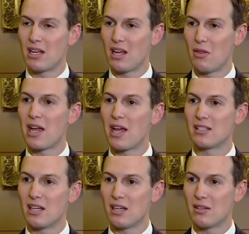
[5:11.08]
and
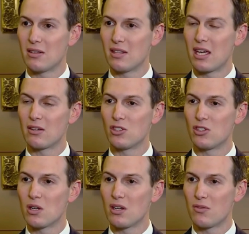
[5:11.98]
thanked the King of
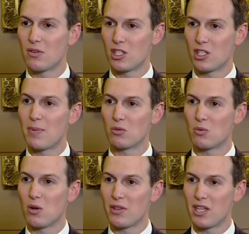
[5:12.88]
Jordan for the
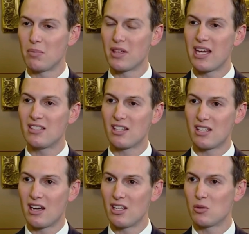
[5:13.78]
special role that he plays
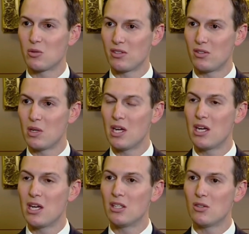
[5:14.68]
and got Israel to
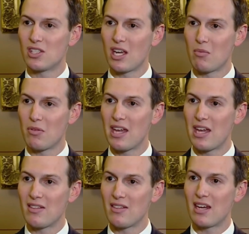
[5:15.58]
do the same
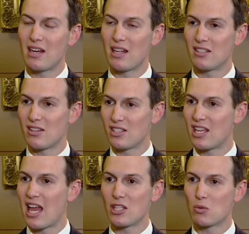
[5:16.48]
thing and say the
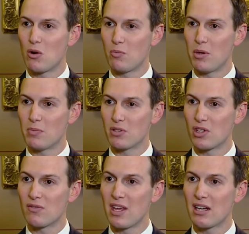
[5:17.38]
status quo will be
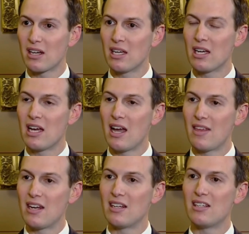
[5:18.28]
preserved there.
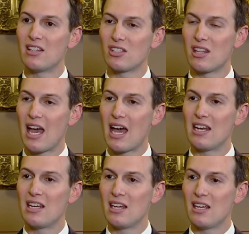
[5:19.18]
And then in addition to
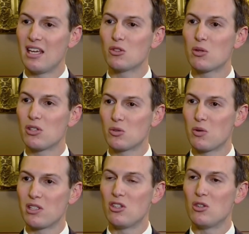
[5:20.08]
that, Israel is
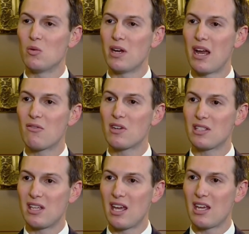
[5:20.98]
willing to do whatever
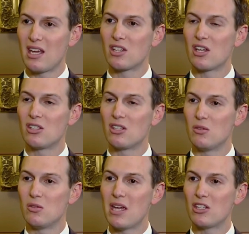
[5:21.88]
it takes
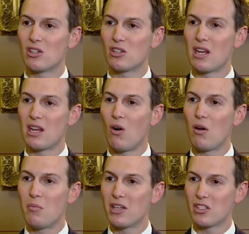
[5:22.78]
to make sure that
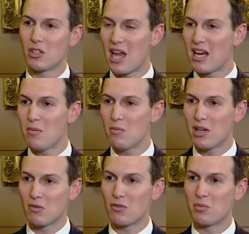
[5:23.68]
all Muslims, any
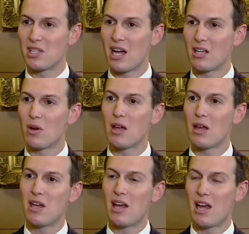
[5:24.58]
Muslim from Saudi
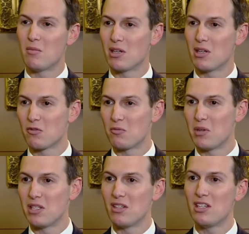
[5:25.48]
Arabia, any Muslim from
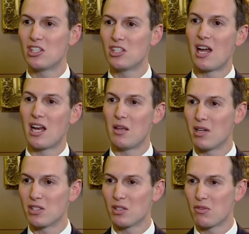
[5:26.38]
Indonesia, any
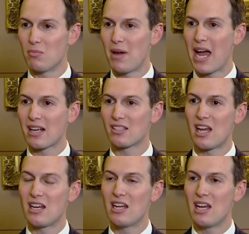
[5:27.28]
Muslim from
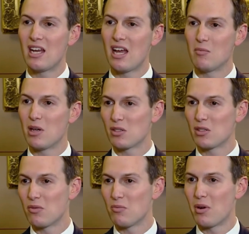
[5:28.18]
Pakistan, any
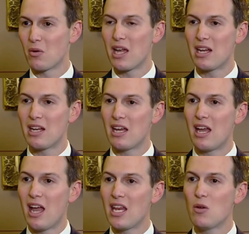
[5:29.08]
Muslim from Bahrain,
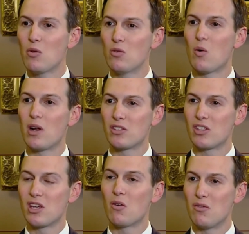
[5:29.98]
anyone who wants
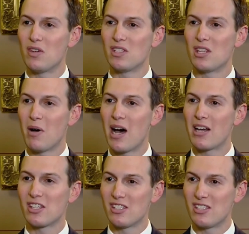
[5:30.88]
to go and visit the
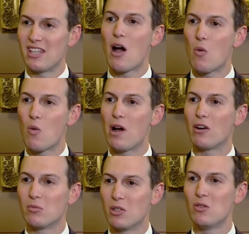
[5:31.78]
mosque is now
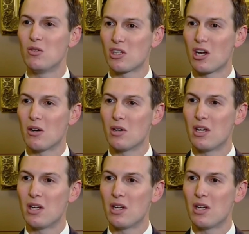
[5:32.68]
welcome to do so.